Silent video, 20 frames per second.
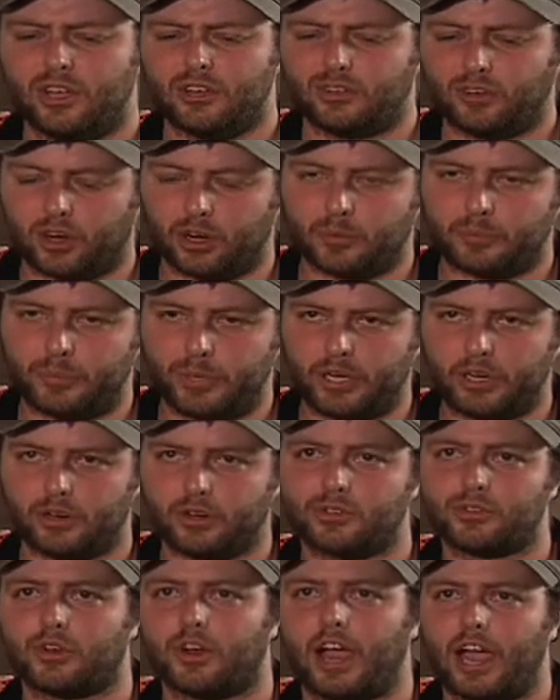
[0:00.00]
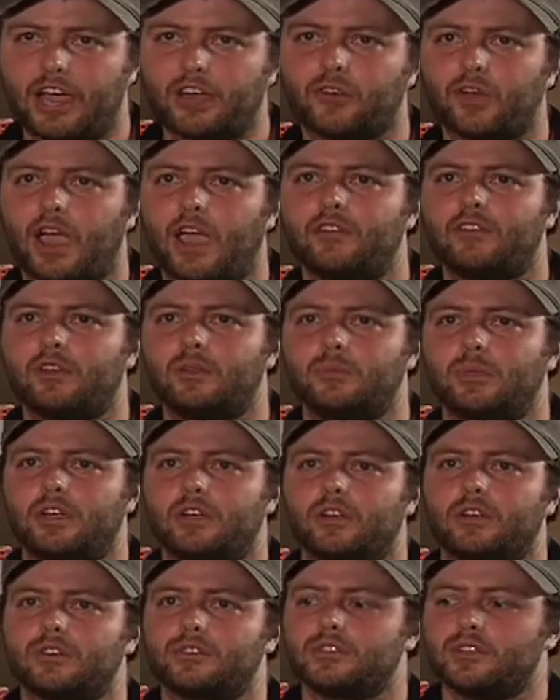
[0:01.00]
dark beers or high gravity
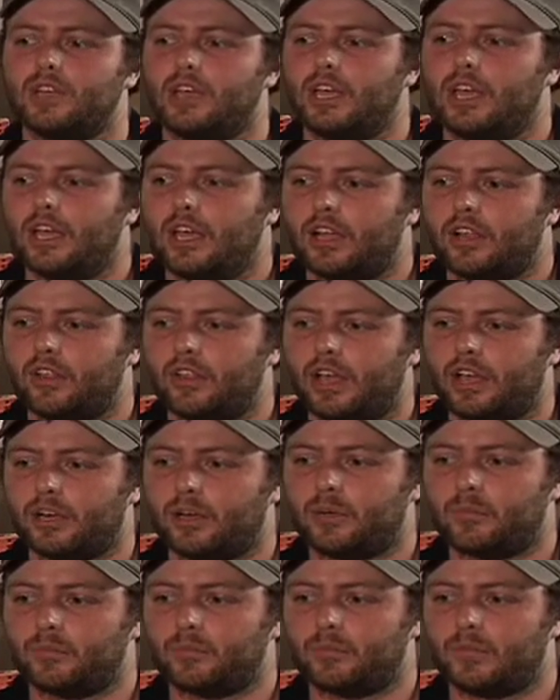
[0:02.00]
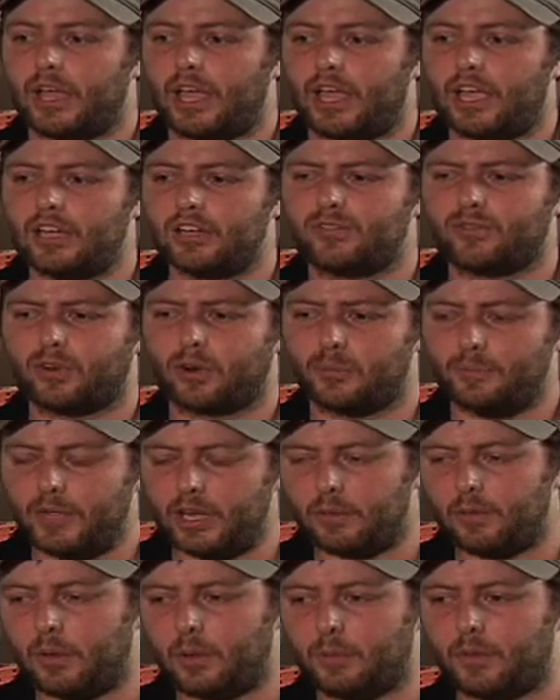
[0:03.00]
beers, let them age for a
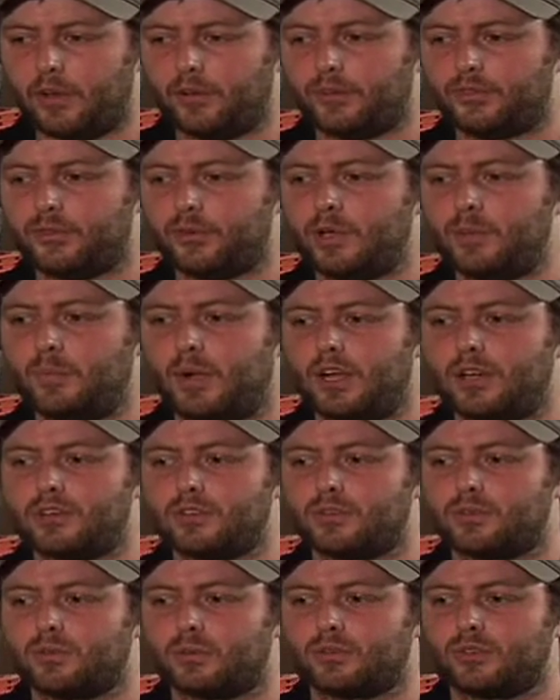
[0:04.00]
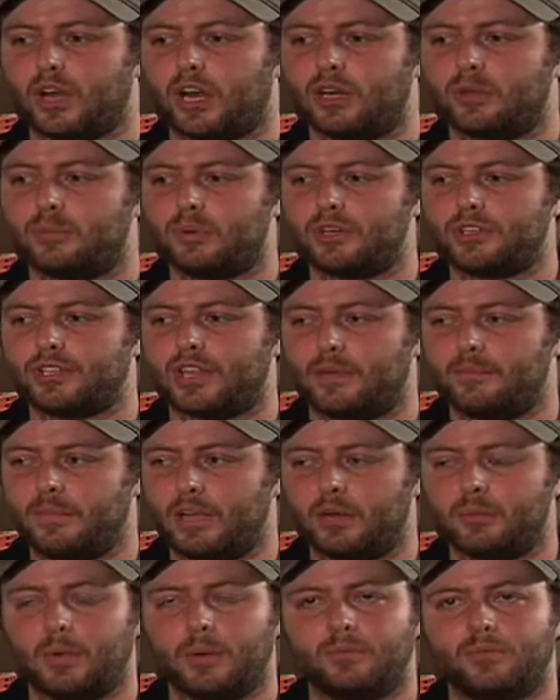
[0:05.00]
minimum of 3 months. We're trying to push that
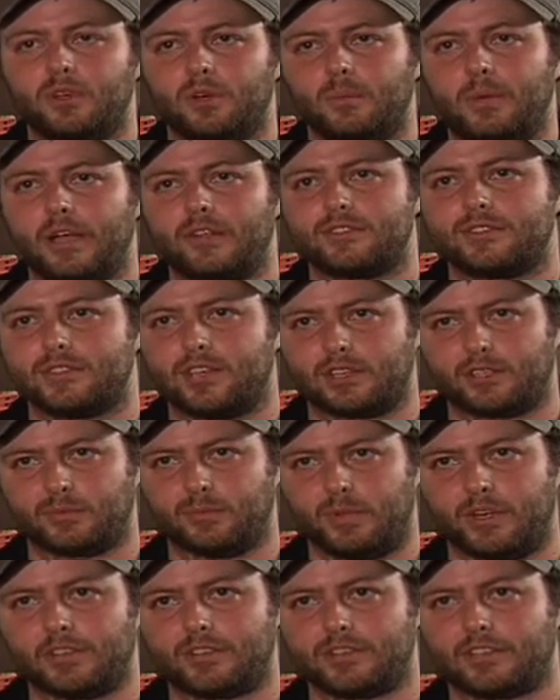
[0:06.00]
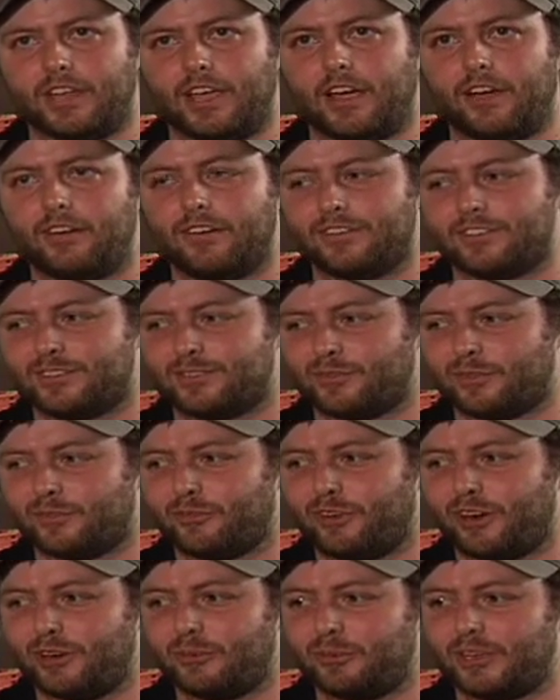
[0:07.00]
minimum to about 6 months now, so we're
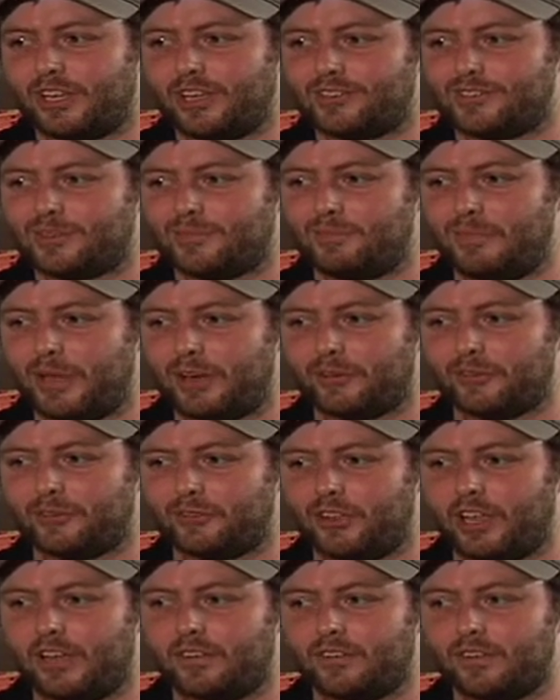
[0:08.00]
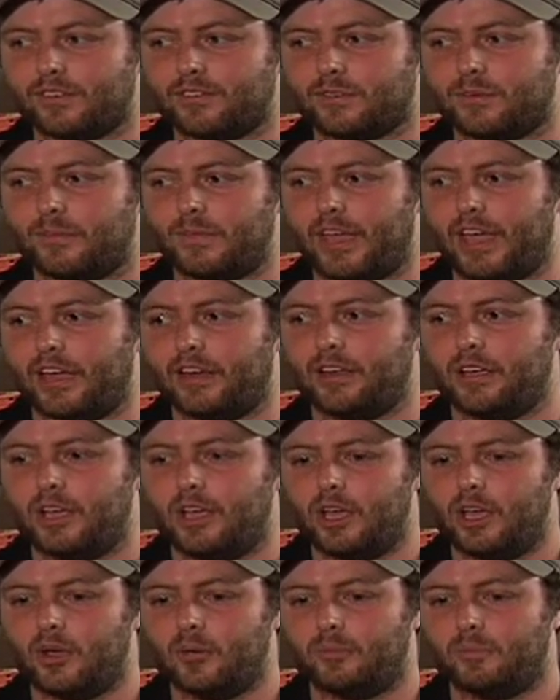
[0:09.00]
finding we get some better flavors from that.
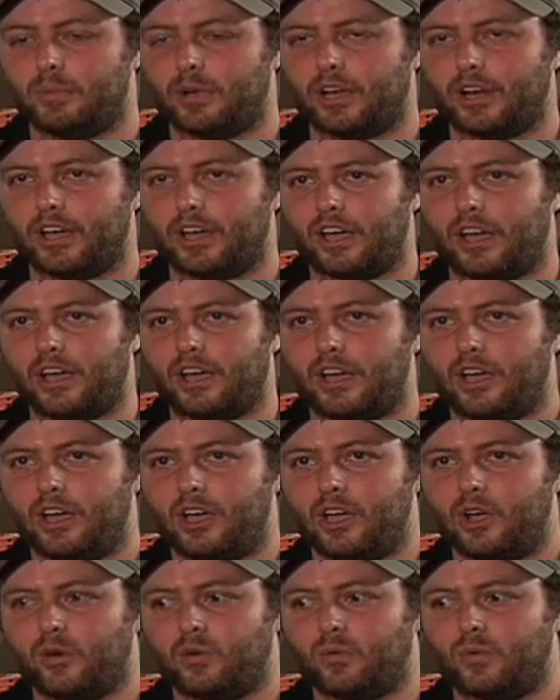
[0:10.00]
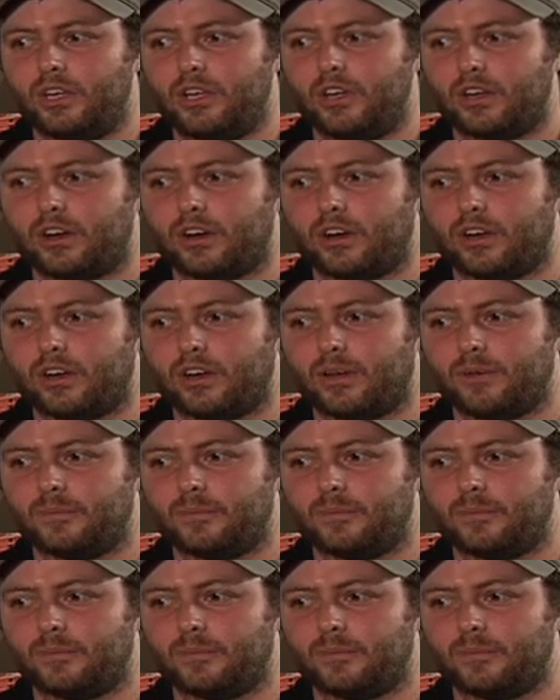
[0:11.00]
But we are